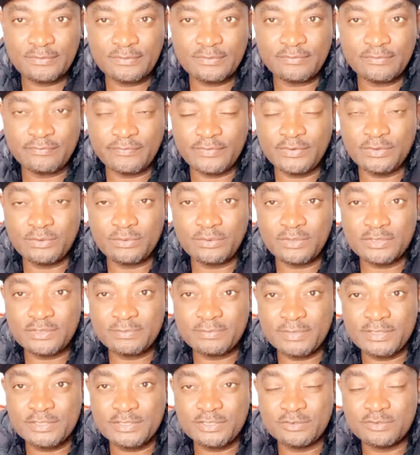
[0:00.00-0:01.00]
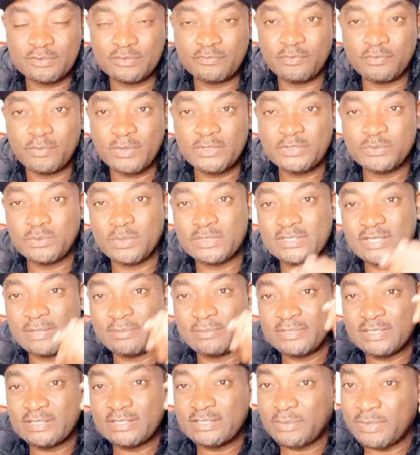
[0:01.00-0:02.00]
a victorious match. So if you want to watch
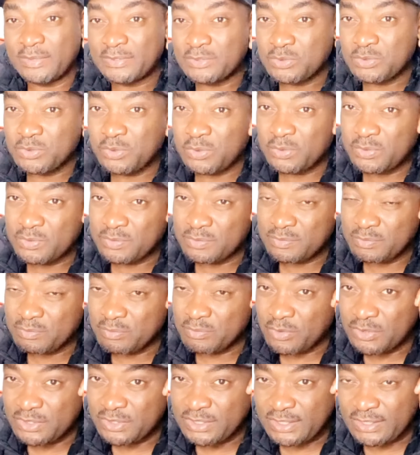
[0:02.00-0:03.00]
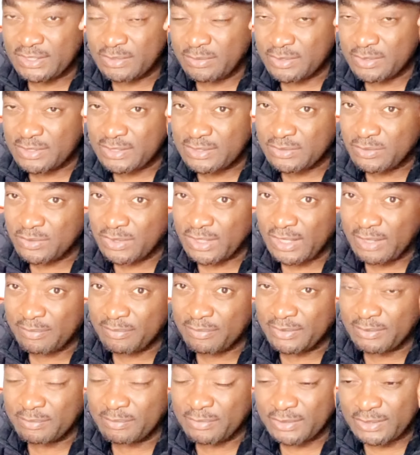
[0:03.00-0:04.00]
this, I want to know more detail what's going to
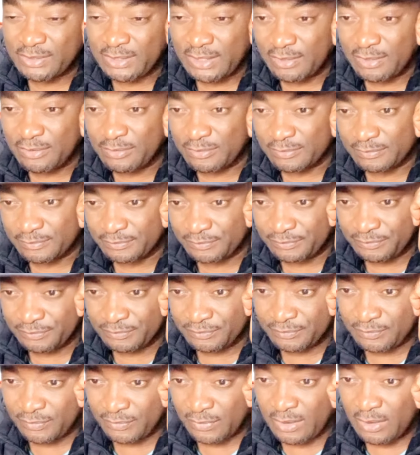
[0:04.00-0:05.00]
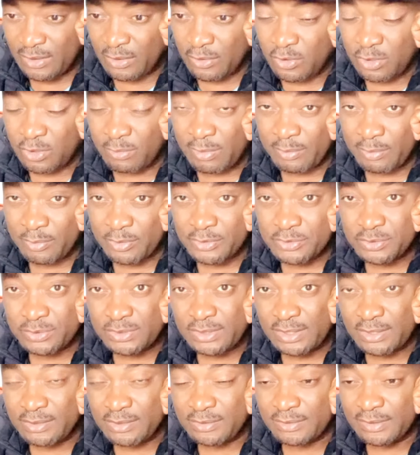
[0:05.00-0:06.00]
happen. I'm going to tell you. Because I'm going to
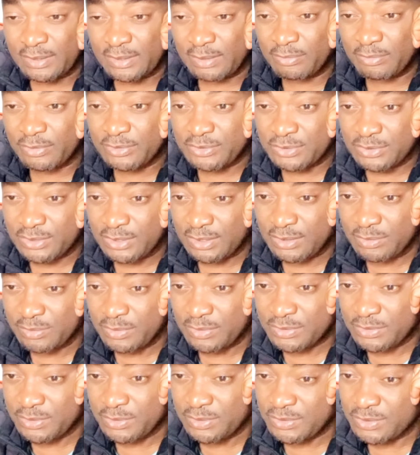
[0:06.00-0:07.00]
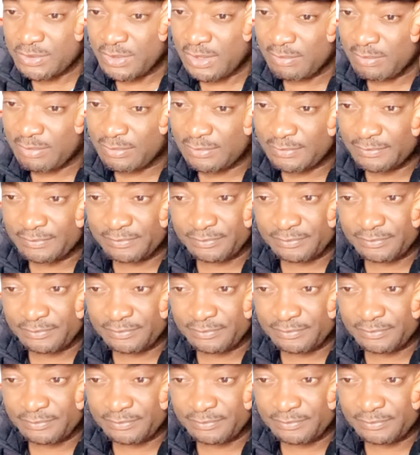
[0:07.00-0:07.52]
tell you. I'm going to tell you what's going to happen.